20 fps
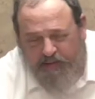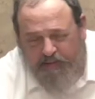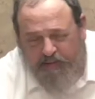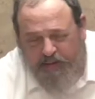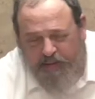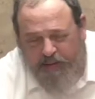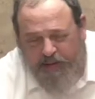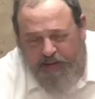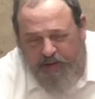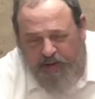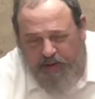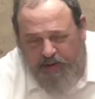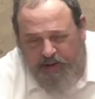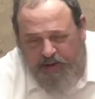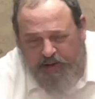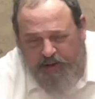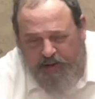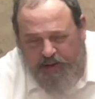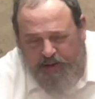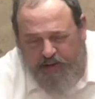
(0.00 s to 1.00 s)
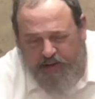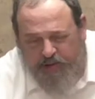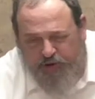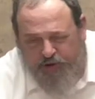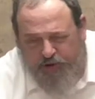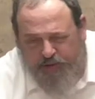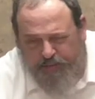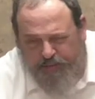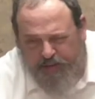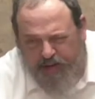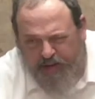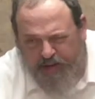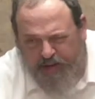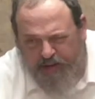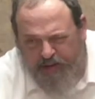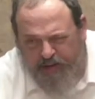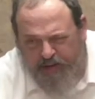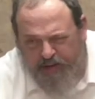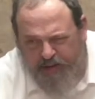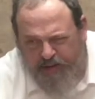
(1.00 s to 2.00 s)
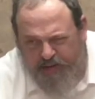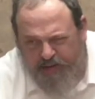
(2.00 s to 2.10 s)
What we call in Yiddish schmear.